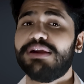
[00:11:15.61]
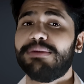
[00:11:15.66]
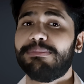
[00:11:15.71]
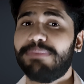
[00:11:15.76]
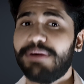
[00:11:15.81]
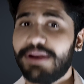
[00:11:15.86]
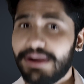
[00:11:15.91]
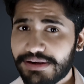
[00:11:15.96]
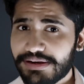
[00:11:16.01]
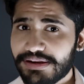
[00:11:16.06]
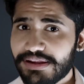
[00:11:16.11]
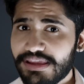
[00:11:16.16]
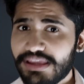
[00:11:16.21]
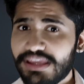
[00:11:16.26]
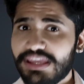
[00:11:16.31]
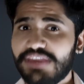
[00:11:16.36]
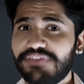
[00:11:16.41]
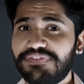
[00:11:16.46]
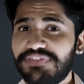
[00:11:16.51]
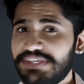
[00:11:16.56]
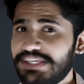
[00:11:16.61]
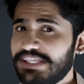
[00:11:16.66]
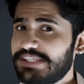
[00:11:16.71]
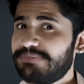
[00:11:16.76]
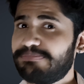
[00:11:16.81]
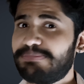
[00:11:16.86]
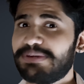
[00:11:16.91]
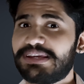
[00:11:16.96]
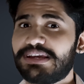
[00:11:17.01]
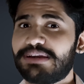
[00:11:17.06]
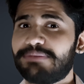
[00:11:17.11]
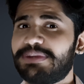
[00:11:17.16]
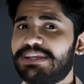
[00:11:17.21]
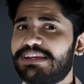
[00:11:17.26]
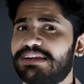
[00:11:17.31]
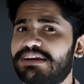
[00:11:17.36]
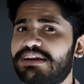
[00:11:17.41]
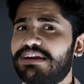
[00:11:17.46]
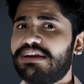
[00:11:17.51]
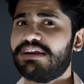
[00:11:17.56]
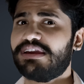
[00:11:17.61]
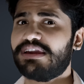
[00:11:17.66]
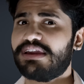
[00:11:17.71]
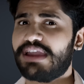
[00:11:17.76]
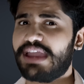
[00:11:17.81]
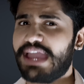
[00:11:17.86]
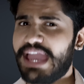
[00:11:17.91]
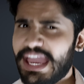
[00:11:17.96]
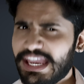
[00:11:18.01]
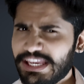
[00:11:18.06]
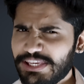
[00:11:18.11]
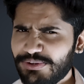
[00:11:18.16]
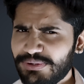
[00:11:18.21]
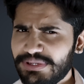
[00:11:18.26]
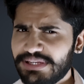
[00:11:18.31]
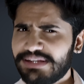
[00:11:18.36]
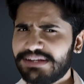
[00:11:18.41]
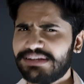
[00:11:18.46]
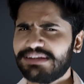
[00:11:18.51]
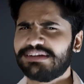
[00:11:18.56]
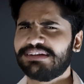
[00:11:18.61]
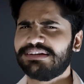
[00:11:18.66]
But if she's becoming angular,